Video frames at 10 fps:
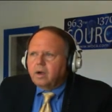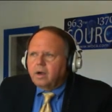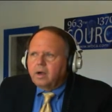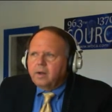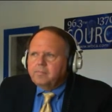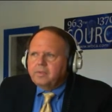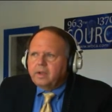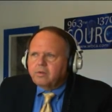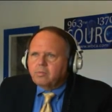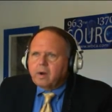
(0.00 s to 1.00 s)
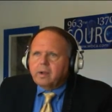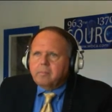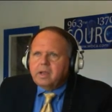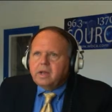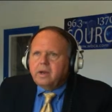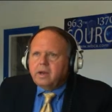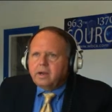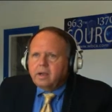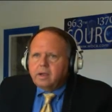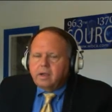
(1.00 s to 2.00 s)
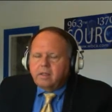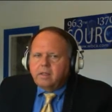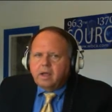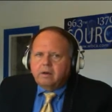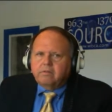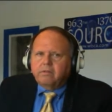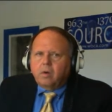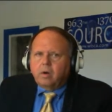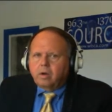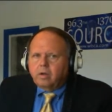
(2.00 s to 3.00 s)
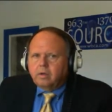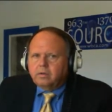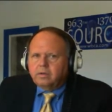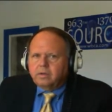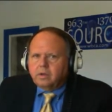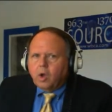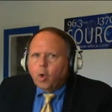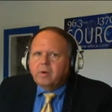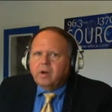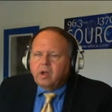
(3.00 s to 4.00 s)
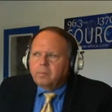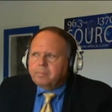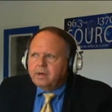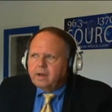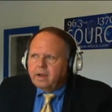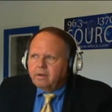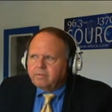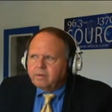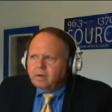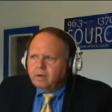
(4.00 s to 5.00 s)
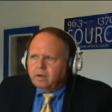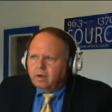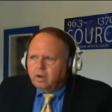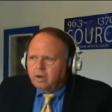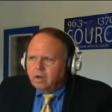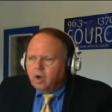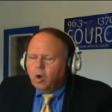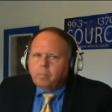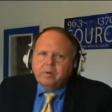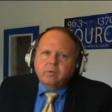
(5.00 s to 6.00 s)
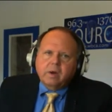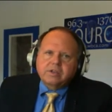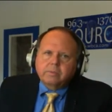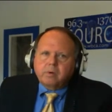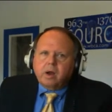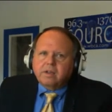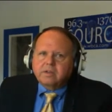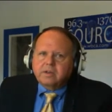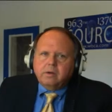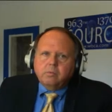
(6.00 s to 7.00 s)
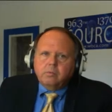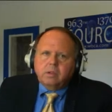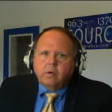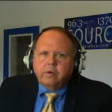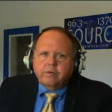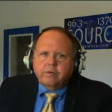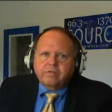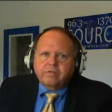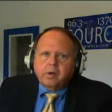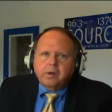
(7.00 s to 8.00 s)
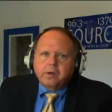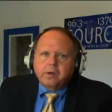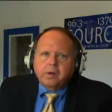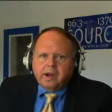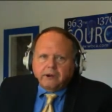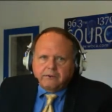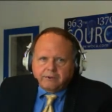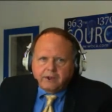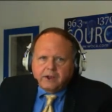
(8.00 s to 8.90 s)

uh, is recommending that Florida open up and have uh, open reciprocity with lawyers from other states.